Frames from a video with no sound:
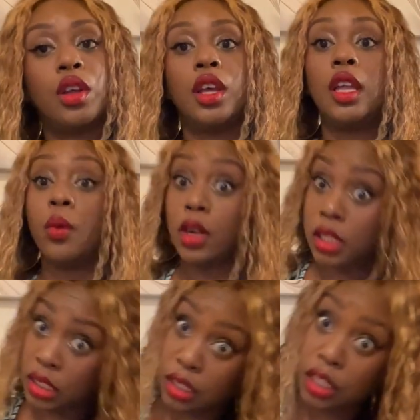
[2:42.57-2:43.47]
in the words
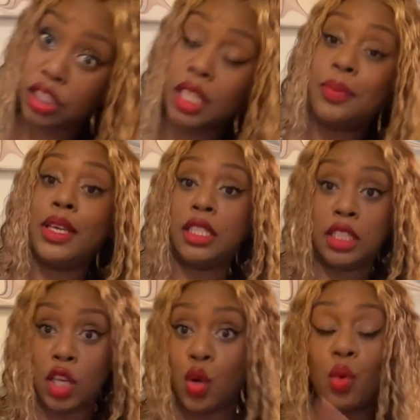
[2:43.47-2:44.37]
of Cynthia G, be a
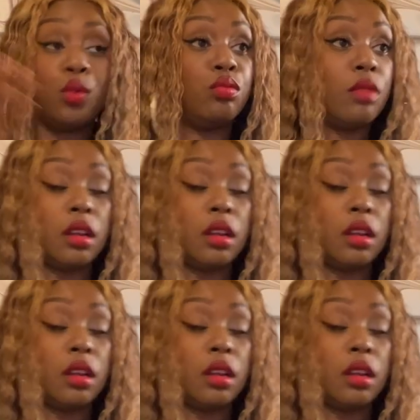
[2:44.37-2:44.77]
single